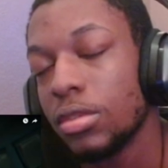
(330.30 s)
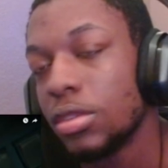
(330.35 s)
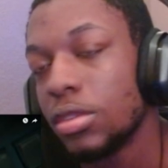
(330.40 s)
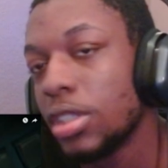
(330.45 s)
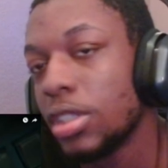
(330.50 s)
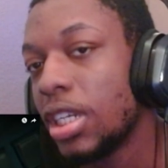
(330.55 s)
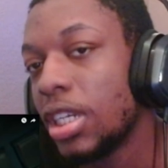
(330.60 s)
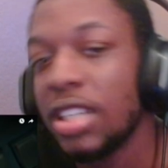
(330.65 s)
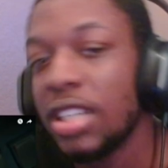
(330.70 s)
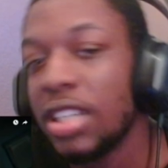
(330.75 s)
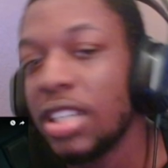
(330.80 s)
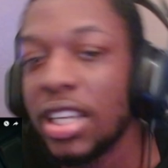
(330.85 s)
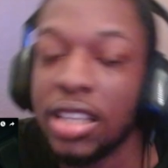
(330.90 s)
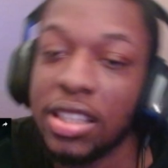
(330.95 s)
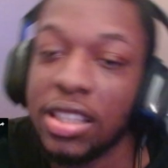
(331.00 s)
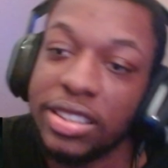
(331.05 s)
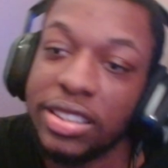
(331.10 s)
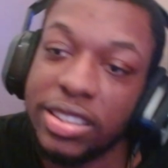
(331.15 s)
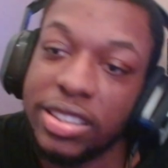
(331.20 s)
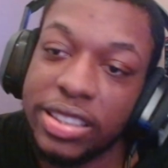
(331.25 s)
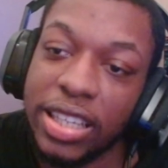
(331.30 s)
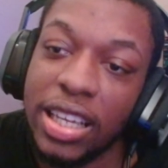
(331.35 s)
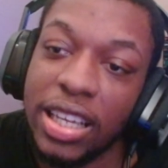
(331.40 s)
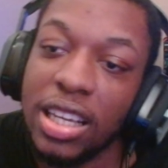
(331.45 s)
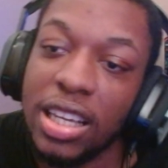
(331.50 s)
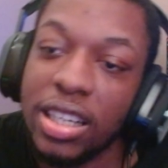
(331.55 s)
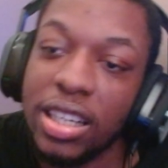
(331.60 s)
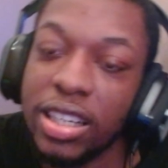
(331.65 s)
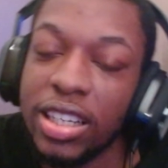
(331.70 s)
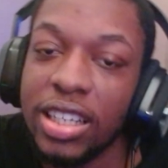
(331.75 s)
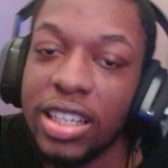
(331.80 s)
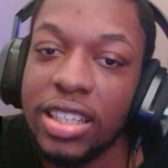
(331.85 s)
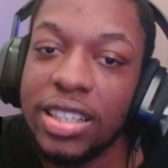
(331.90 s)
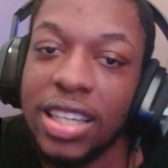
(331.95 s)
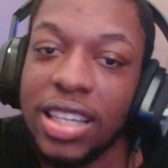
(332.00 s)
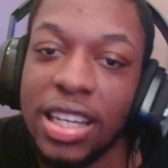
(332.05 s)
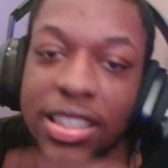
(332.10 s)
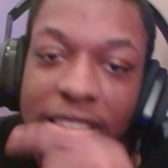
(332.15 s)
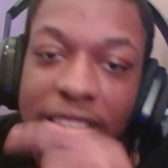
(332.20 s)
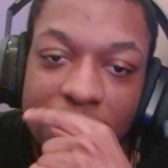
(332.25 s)
So he got the same gun
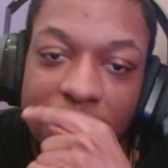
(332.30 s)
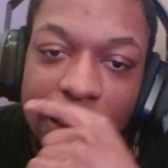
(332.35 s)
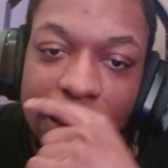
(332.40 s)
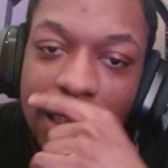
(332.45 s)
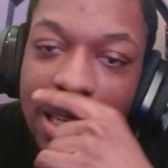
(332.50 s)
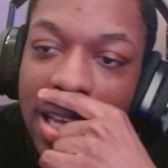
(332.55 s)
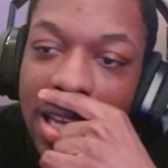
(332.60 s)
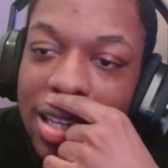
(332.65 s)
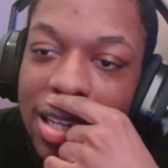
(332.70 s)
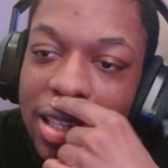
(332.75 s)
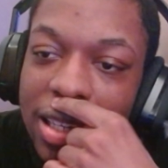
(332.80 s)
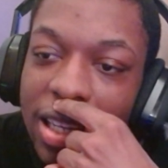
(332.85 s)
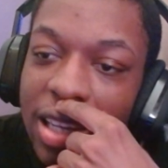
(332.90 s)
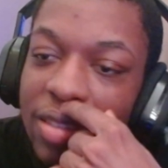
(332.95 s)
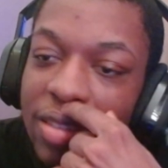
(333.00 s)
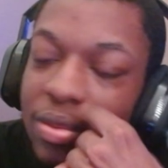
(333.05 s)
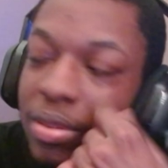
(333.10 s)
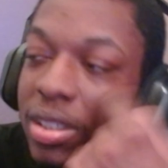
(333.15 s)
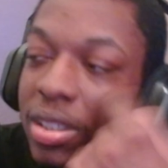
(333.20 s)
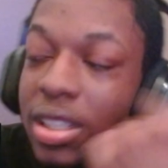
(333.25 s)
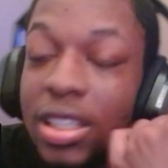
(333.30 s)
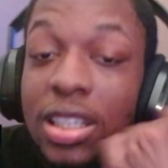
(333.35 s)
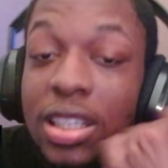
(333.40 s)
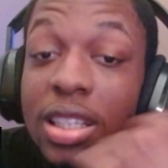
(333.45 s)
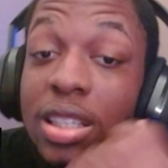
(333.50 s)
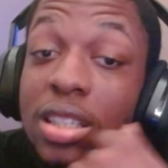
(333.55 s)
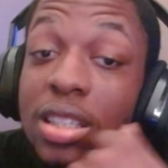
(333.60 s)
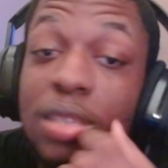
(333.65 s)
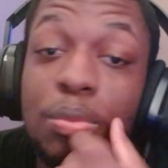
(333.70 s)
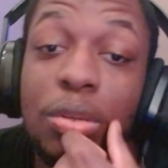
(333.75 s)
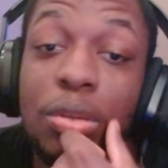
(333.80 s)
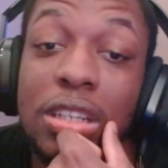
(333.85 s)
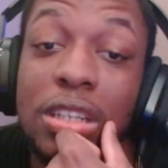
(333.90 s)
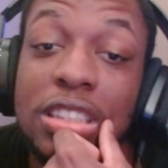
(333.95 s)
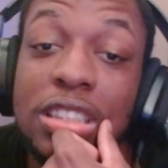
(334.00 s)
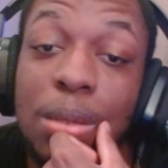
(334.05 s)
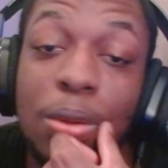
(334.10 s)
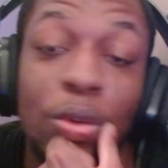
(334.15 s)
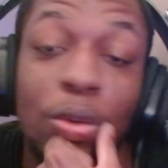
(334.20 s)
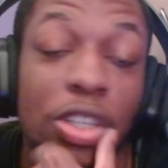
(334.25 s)
that slime gave. Probably talking
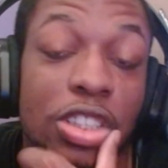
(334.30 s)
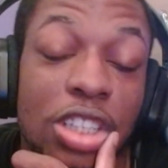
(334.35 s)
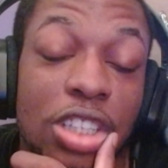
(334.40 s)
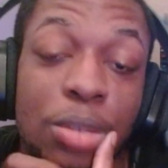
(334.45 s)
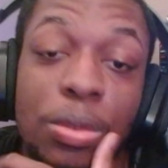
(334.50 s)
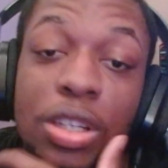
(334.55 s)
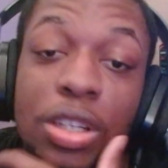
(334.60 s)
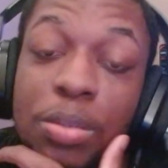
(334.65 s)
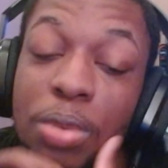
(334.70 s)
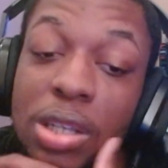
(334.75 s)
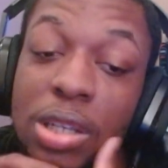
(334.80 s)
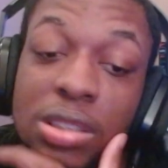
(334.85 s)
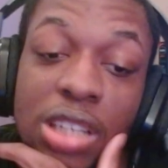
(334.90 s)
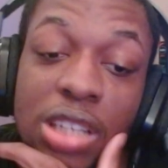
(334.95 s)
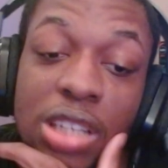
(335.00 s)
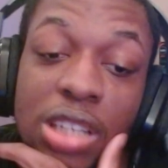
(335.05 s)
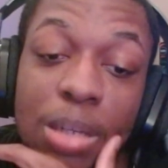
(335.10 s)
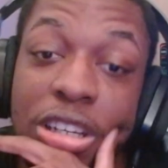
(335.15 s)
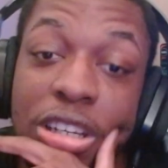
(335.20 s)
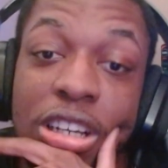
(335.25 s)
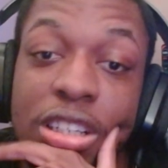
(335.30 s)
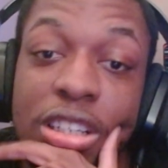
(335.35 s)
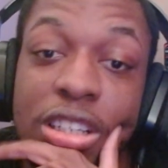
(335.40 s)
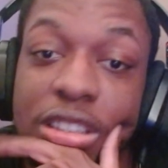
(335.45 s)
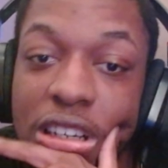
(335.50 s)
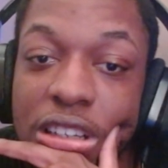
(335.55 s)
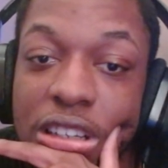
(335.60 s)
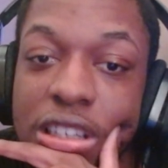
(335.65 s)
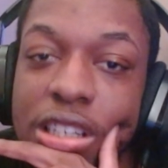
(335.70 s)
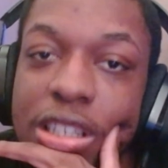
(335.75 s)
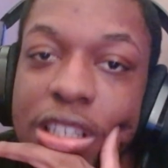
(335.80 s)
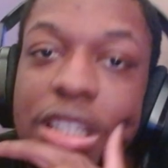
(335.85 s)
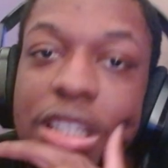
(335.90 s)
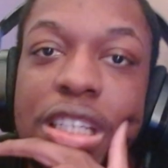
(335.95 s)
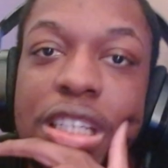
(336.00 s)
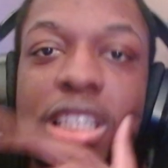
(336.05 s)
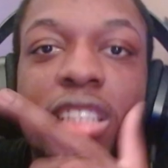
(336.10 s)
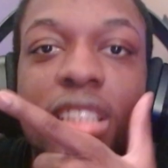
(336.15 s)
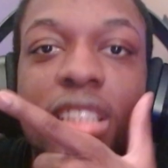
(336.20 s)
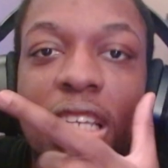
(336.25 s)
about what he talking about. He probably talking about Young Thug. He he
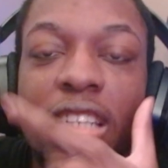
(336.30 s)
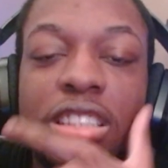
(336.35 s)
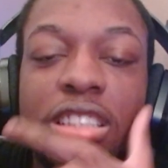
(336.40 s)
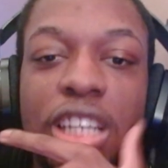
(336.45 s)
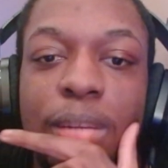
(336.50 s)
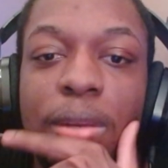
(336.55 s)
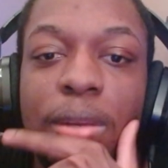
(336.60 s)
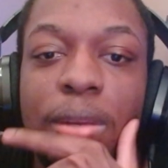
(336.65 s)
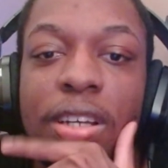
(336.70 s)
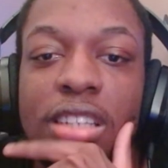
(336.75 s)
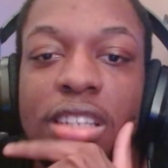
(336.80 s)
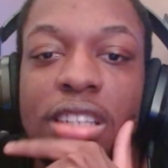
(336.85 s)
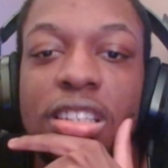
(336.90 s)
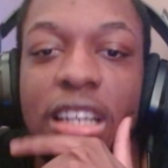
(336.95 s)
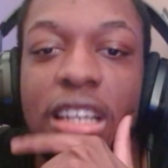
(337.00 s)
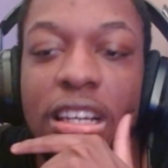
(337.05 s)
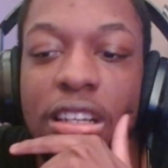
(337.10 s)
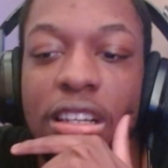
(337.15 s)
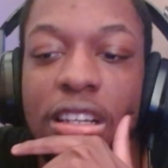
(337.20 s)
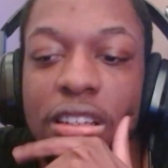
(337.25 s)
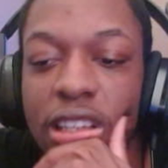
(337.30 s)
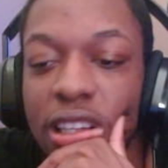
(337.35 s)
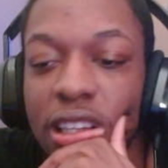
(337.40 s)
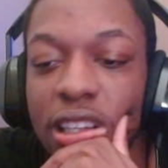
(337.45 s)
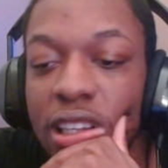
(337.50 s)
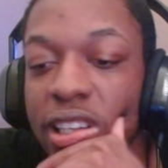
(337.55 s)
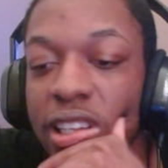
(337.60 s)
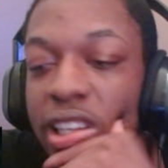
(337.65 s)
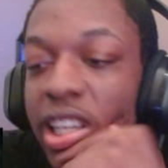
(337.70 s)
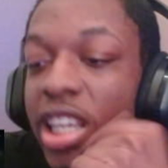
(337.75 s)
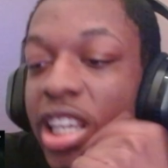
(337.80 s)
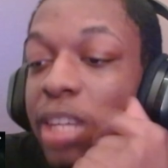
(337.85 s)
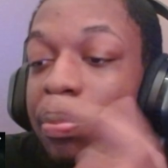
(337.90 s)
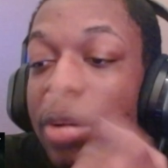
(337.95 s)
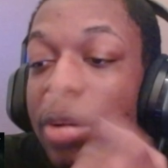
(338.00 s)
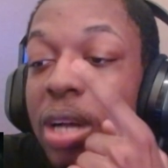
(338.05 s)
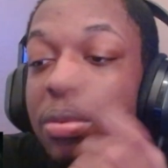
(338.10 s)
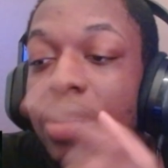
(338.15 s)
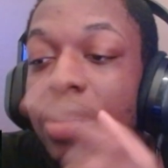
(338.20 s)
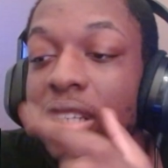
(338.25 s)
he, he talking about Young Thug, ain't he? He
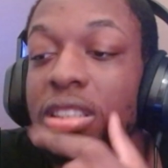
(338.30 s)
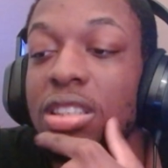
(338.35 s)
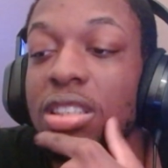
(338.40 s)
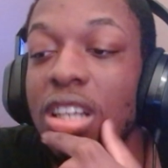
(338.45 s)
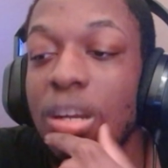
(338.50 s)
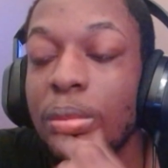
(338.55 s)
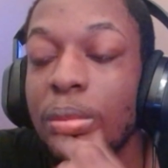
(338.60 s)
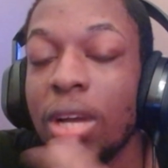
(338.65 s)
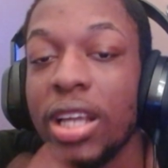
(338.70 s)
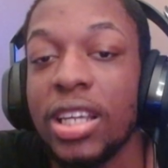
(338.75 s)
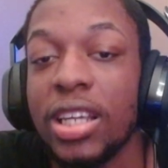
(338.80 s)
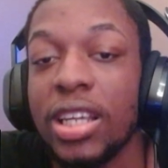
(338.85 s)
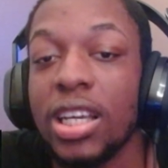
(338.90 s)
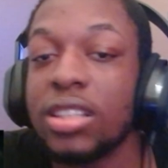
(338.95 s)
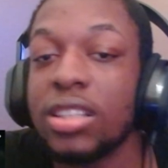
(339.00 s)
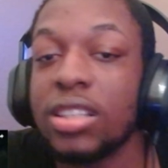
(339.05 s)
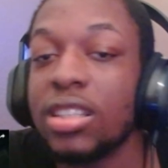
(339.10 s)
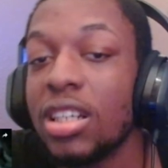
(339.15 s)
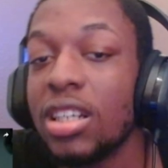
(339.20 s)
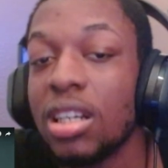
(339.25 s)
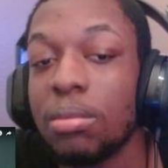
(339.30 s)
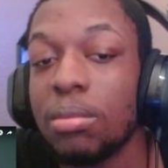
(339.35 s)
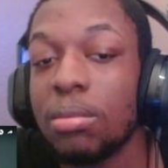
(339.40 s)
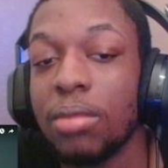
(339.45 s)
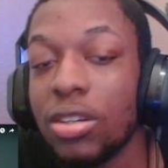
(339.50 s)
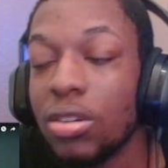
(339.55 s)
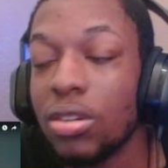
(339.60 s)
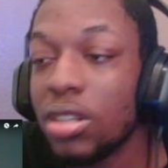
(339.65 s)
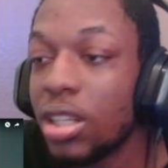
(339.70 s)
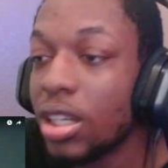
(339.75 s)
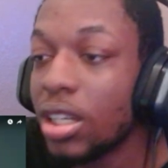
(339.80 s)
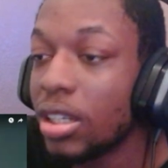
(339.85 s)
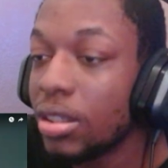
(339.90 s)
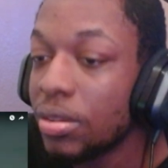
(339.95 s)
probably is talking about Young Thug. This nigga dead.